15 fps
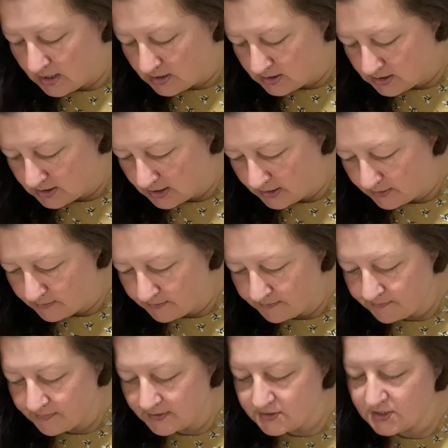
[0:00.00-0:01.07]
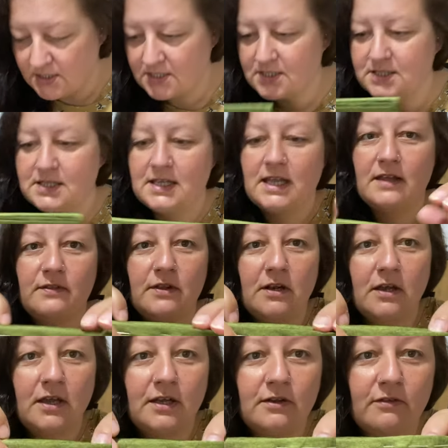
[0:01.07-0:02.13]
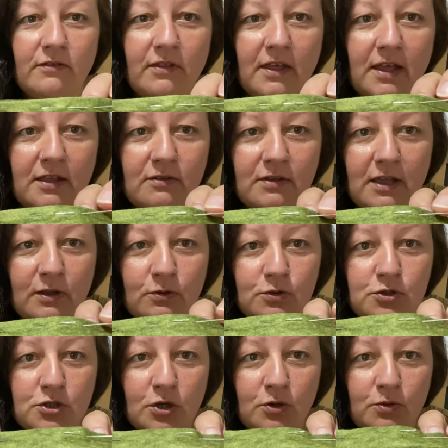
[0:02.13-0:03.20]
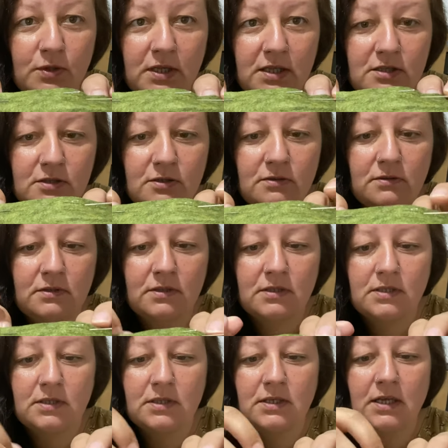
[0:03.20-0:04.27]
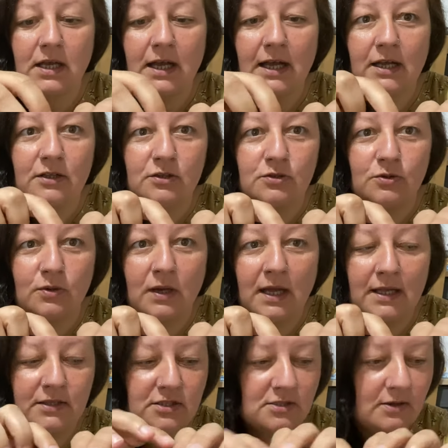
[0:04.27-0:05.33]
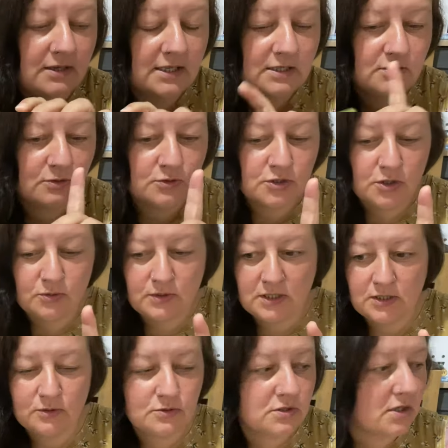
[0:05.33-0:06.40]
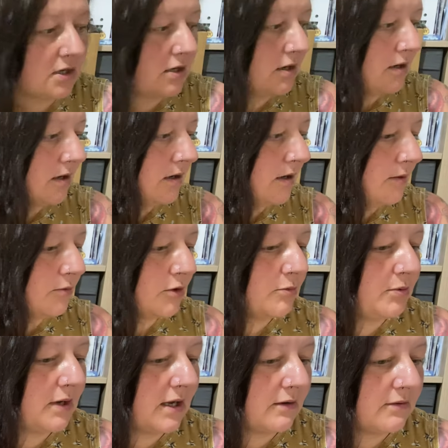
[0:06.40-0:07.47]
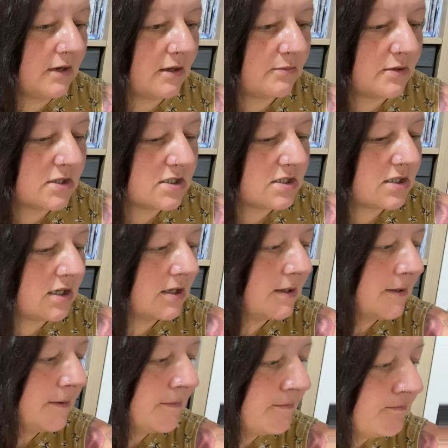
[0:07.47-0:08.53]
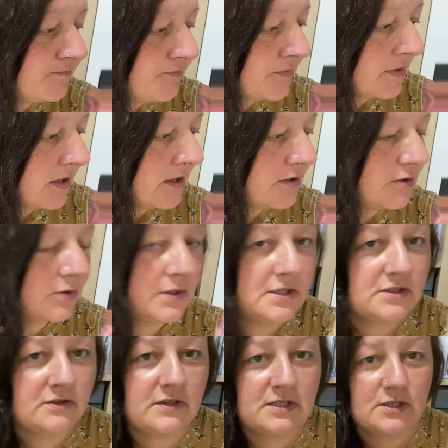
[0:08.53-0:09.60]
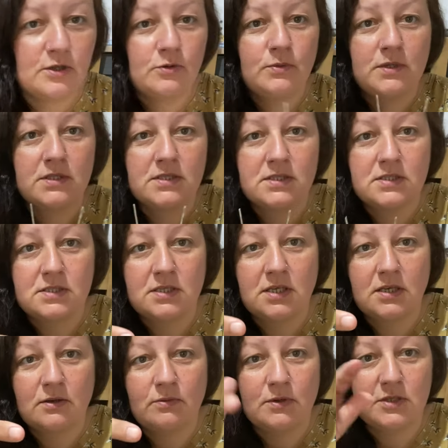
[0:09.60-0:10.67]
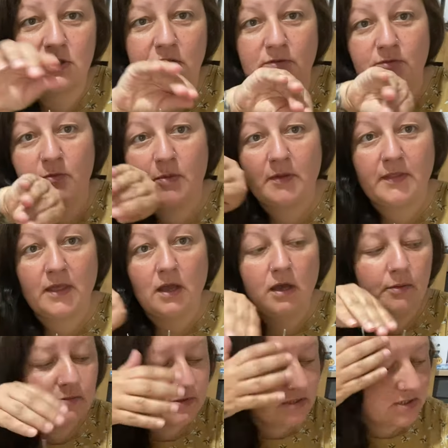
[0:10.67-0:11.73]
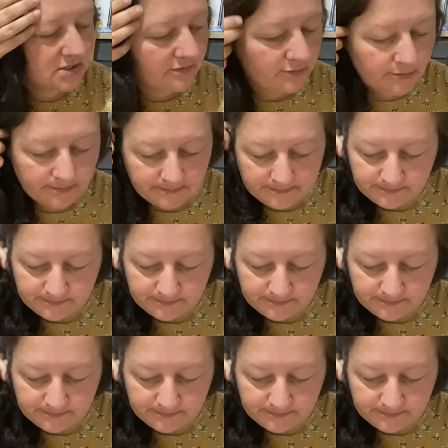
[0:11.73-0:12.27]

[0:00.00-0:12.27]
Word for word: So, as you can see in the line of there, you get your doll needle and your hand sewing needle. Doll needles are, I'm not going to put it out now because doll needles are these long ones, which are good for putting the arms and stuff on.